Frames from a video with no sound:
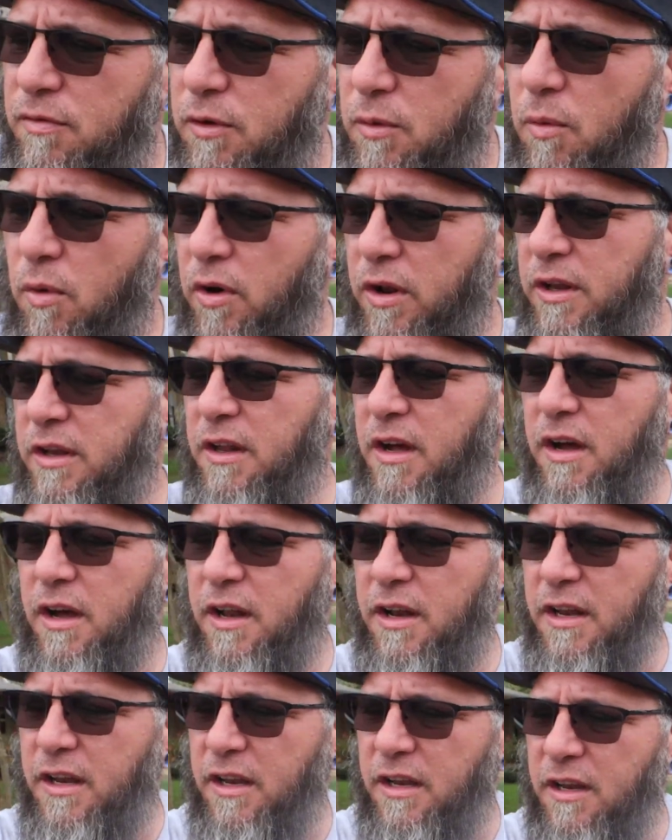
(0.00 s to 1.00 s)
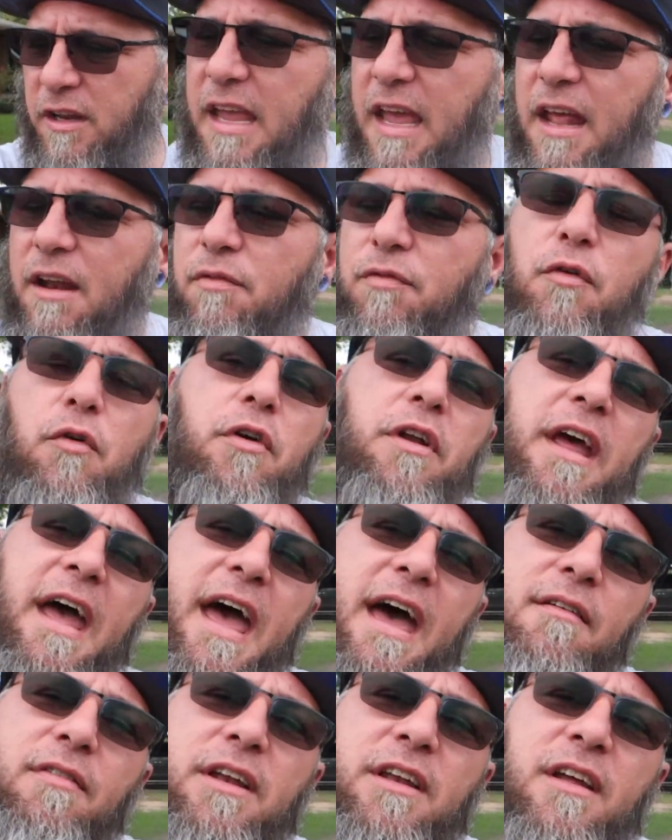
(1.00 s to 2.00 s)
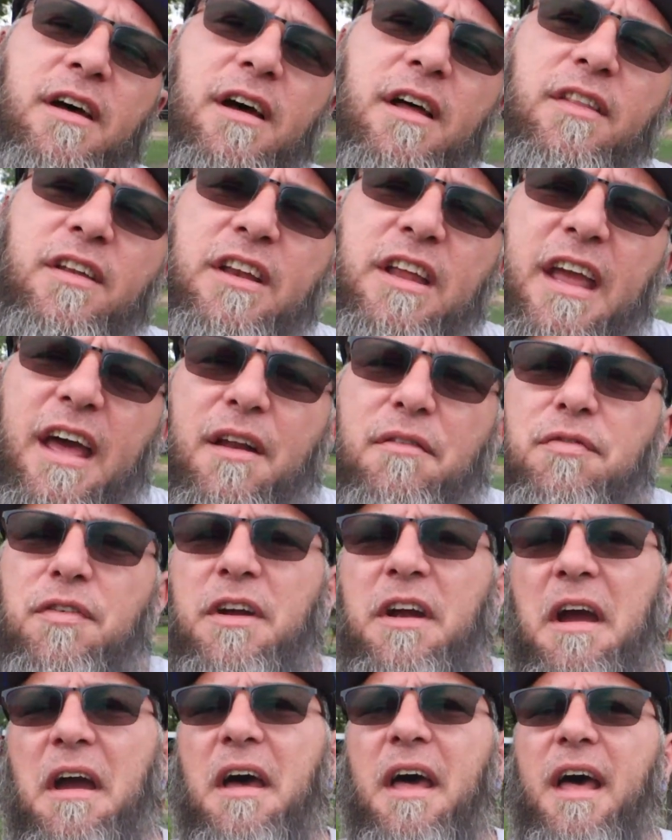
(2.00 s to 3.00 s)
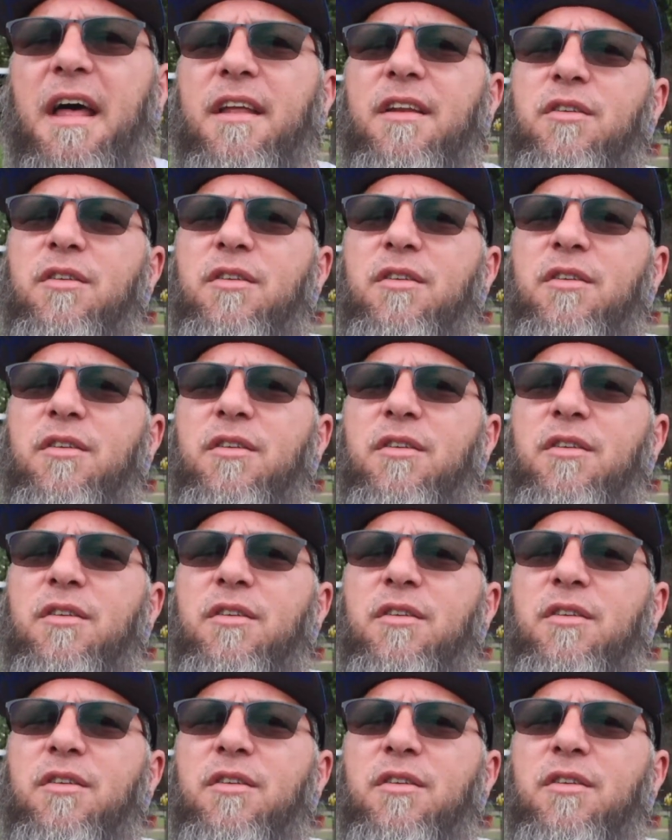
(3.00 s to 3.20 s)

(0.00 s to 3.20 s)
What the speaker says: you want it done and you can't afford to have it done, then you got to figure out how to